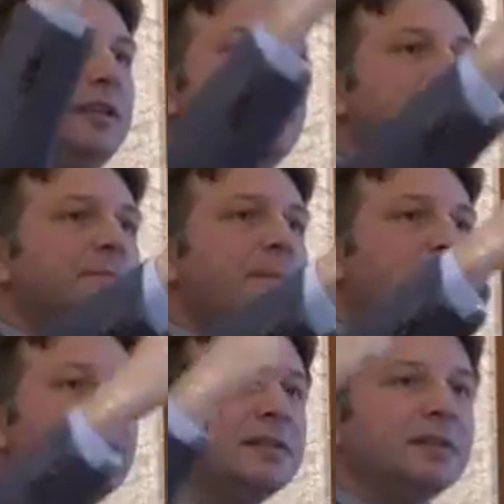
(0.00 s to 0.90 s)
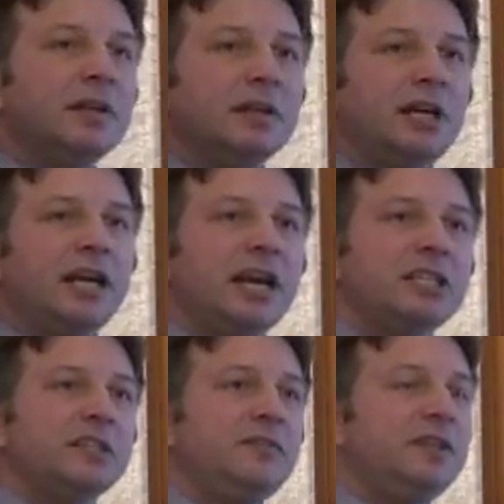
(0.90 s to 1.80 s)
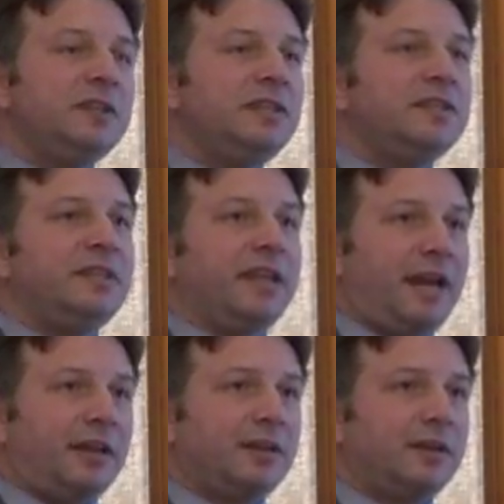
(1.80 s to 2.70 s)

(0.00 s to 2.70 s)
this bus crashed with this truck.